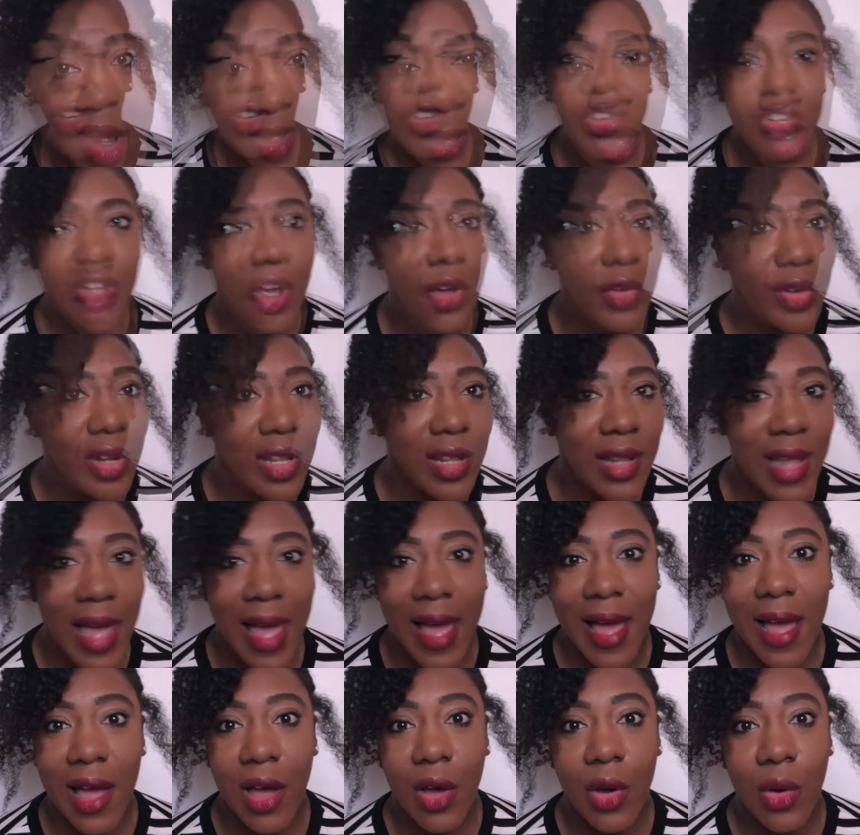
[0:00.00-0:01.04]
Don't
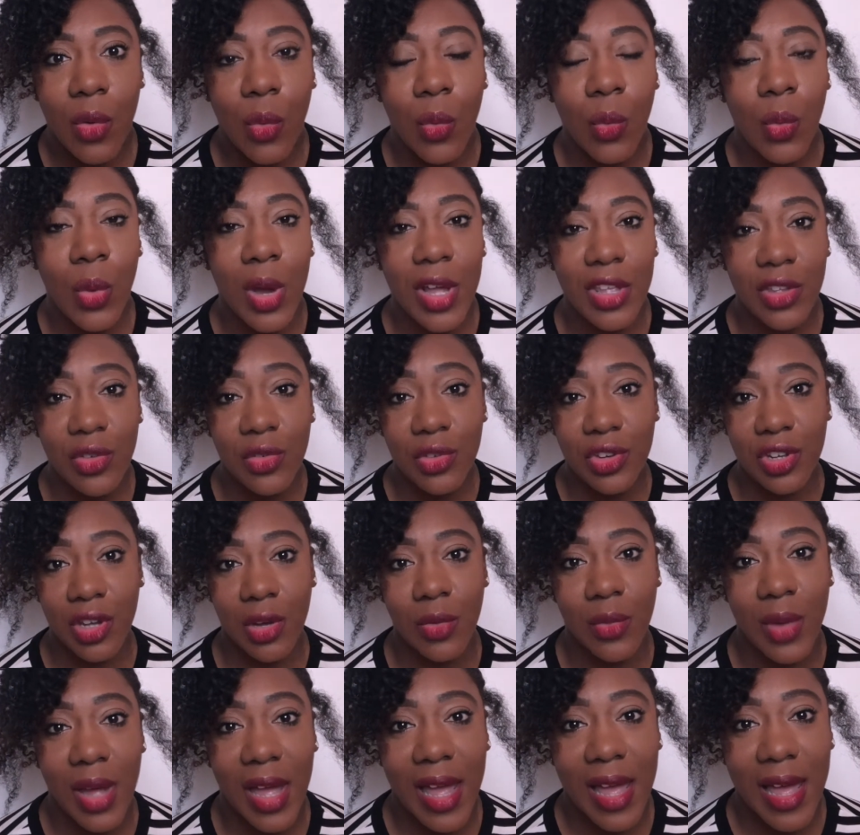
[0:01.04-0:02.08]
allow what you
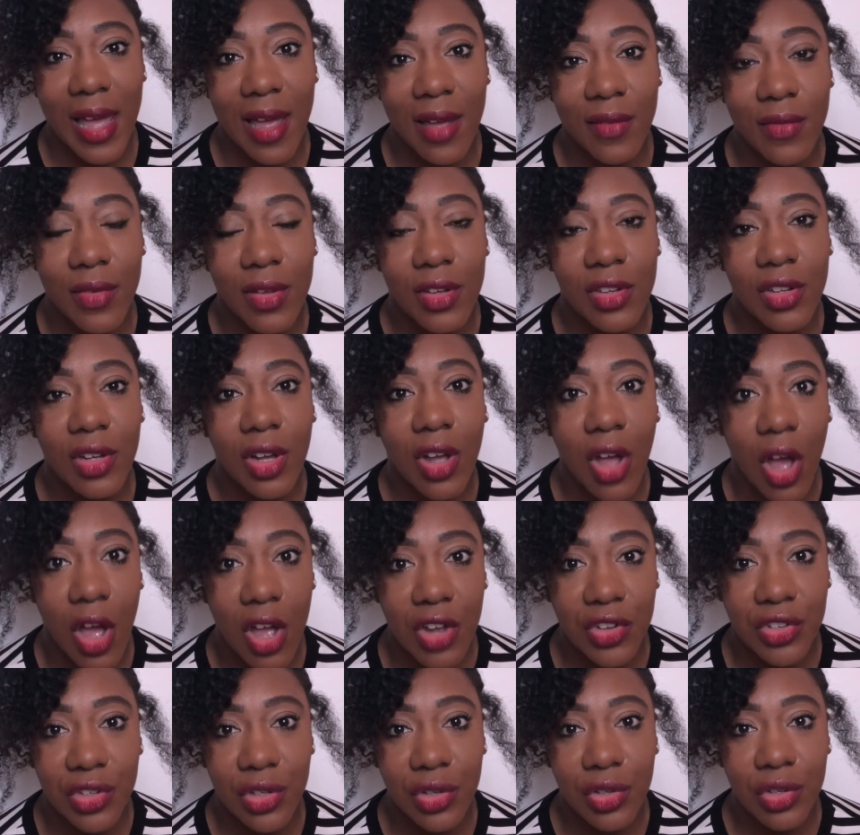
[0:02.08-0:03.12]
don't have to
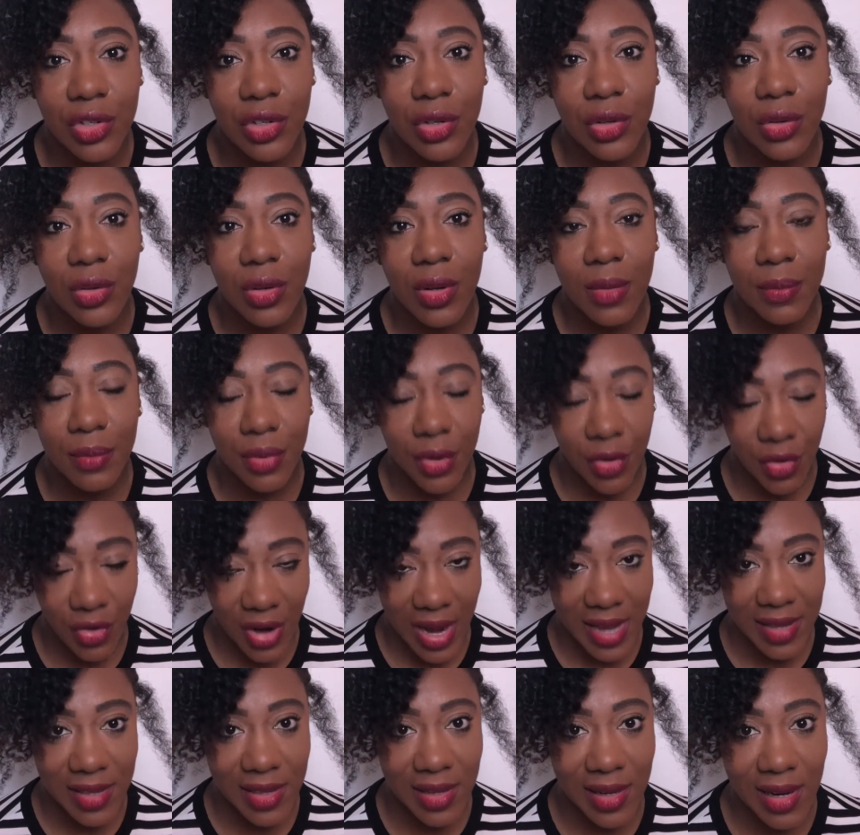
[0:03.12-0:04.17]
cause you to
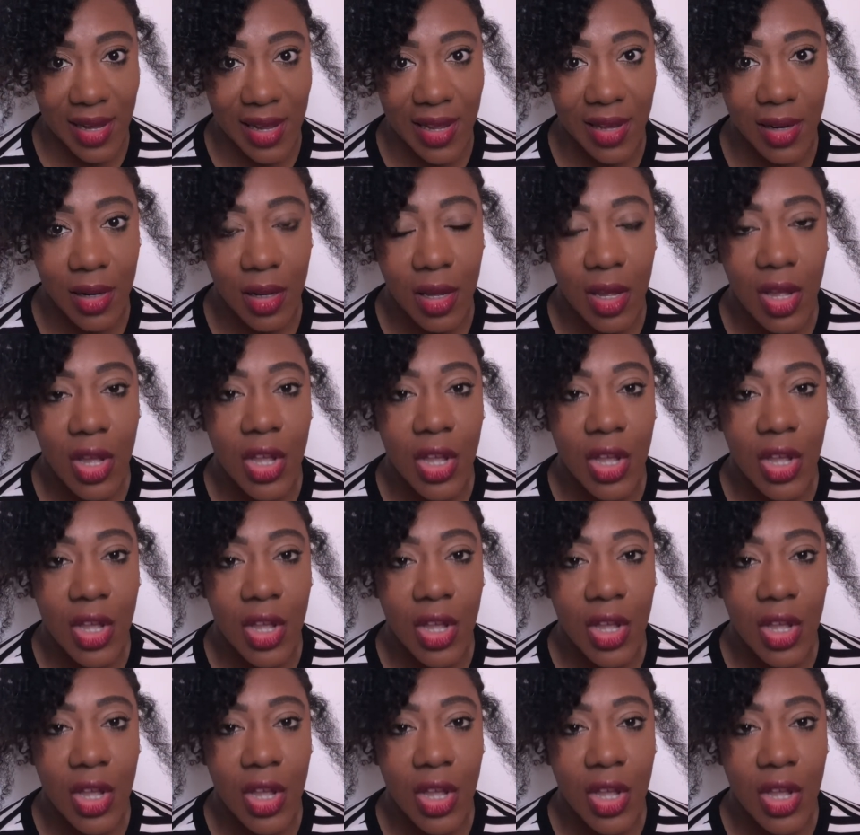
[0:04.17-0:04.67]
procrastinate.